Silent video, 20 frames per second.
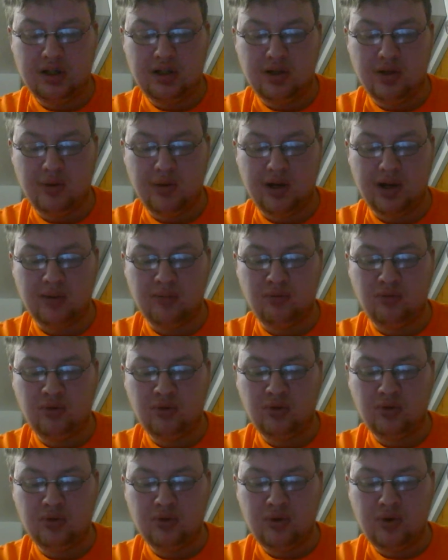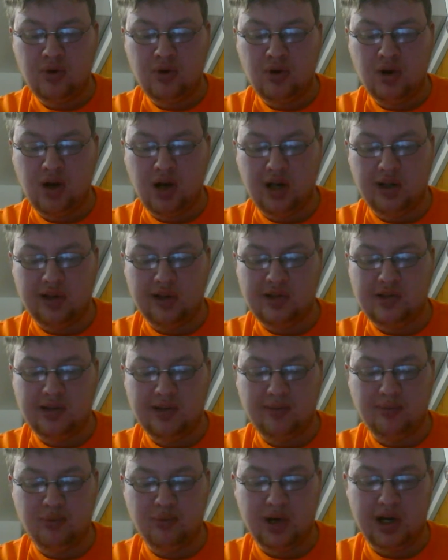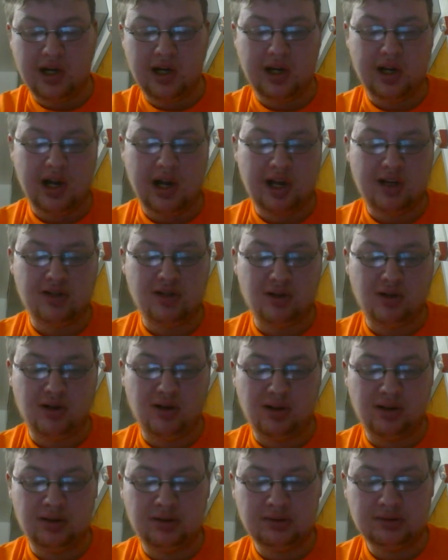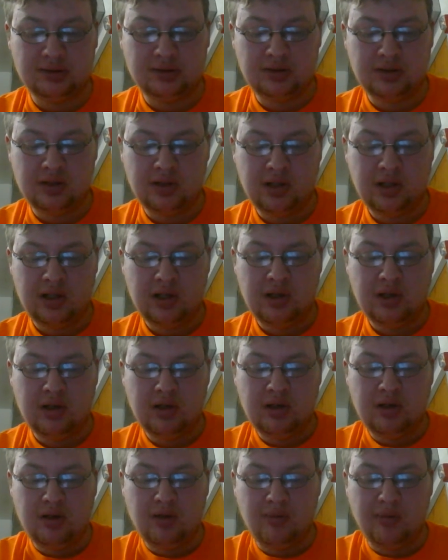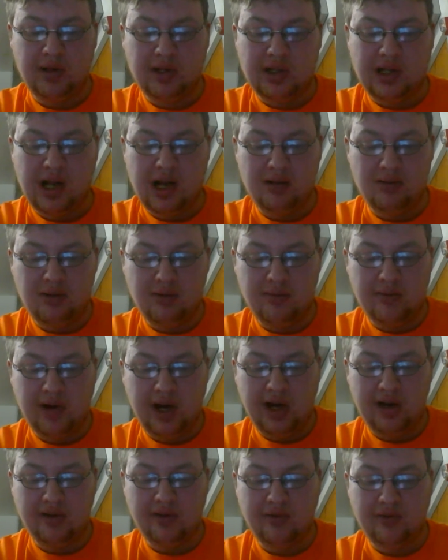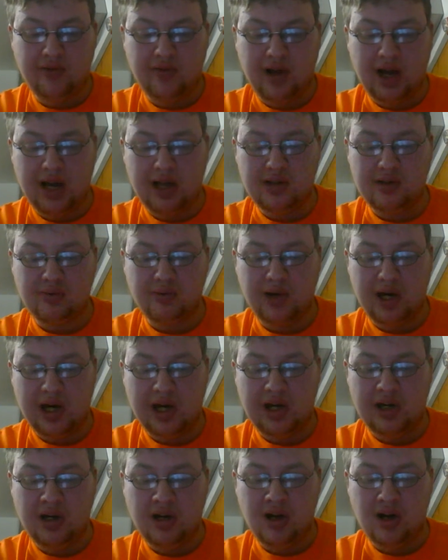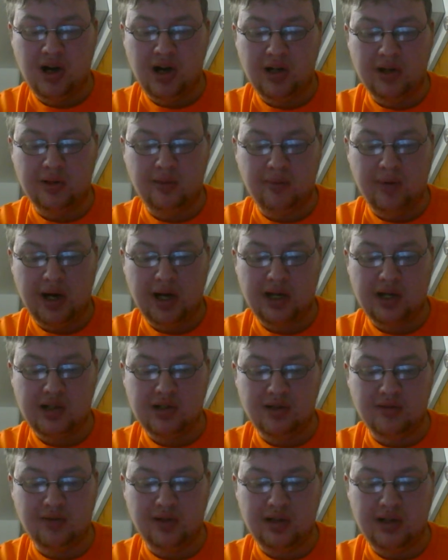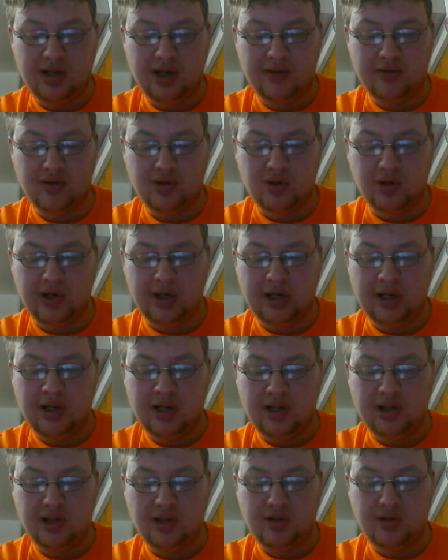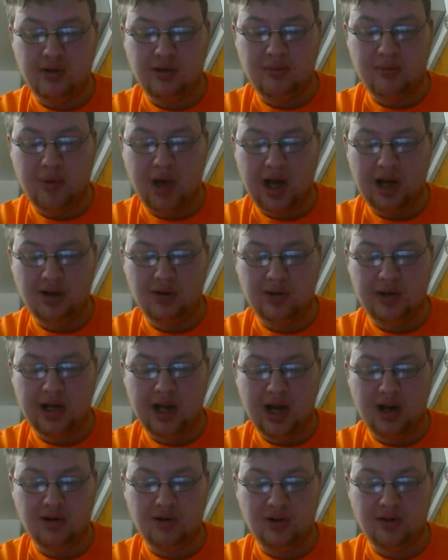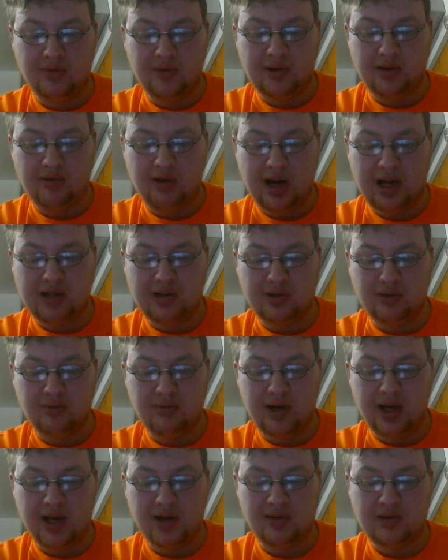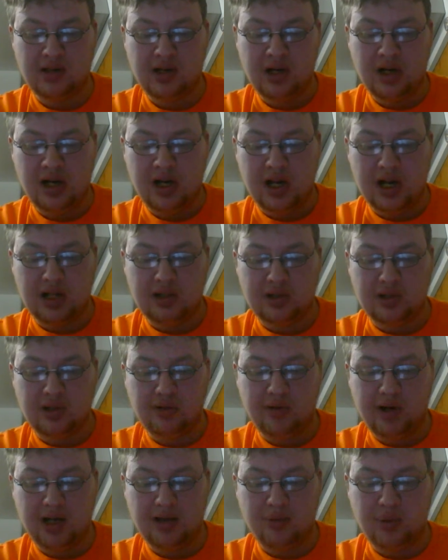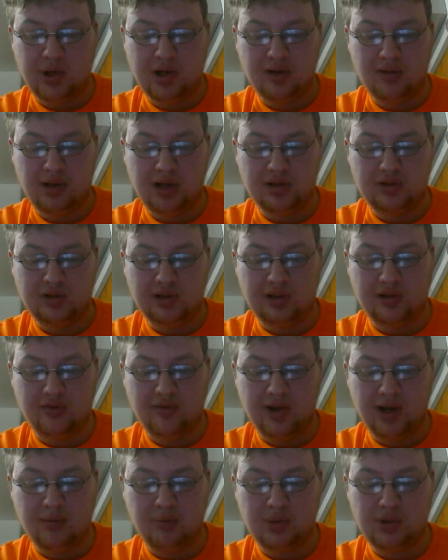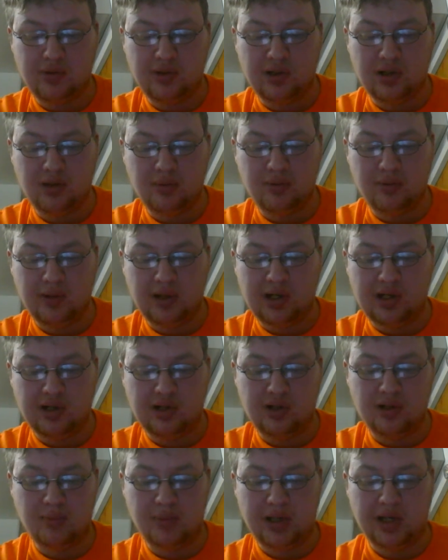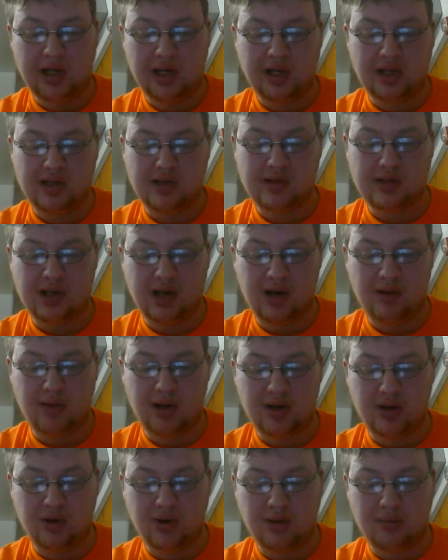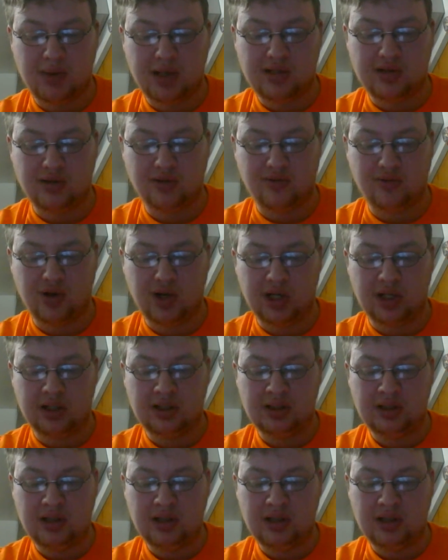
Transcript: to him on the Sith planet Exegol. When Kylo Ren finds Rey on the wreckage of the Death Star, the two battle it out over crashing waves. It's a direct parallel to the fight between Obi-Wan Kenobi and Anakin Skywalker on Mustafar